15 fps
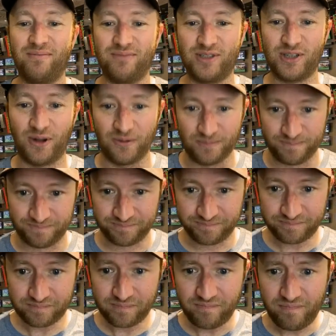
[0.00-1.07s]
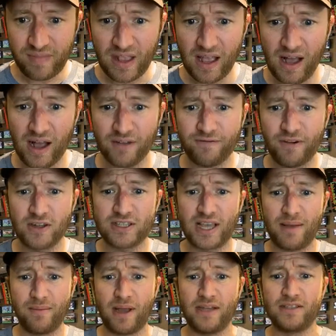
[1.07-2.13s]
So, first
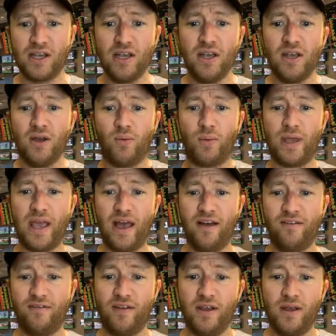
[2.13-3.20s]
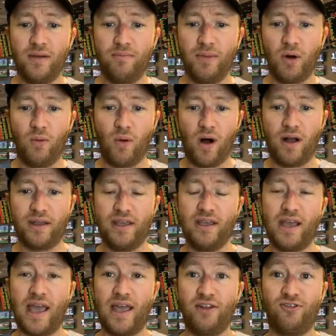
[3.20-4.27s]
game, guys, we have
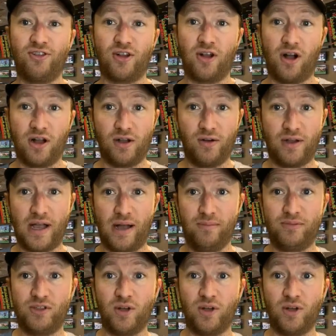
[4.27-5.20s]
Milwaukee and Chicago Cubs.